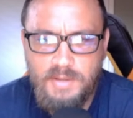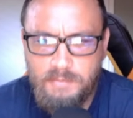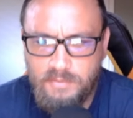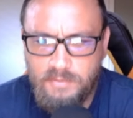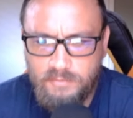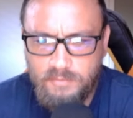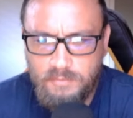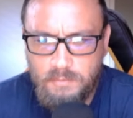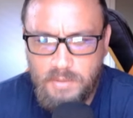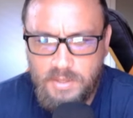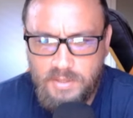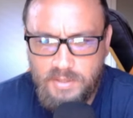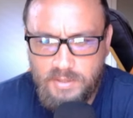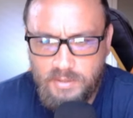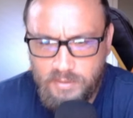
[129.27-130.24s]
Because you want
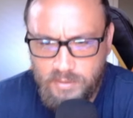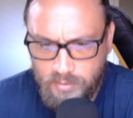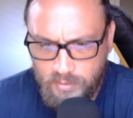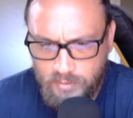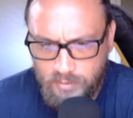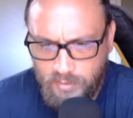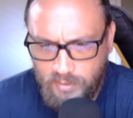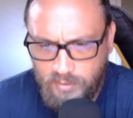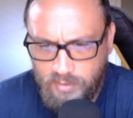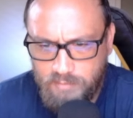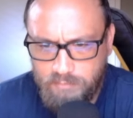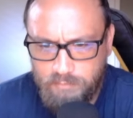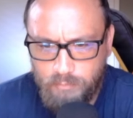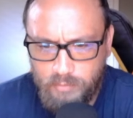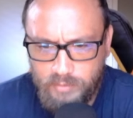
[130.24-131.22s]
to
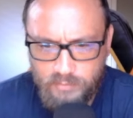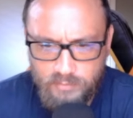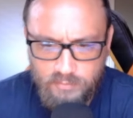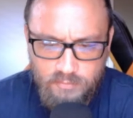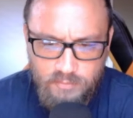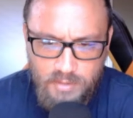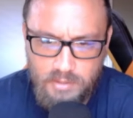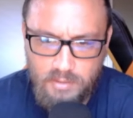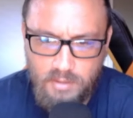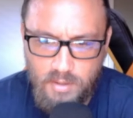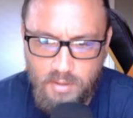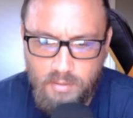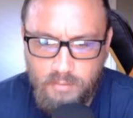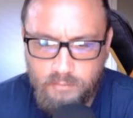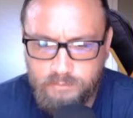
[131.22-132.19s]
avoid this check
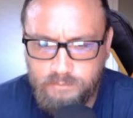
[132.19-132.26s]
here.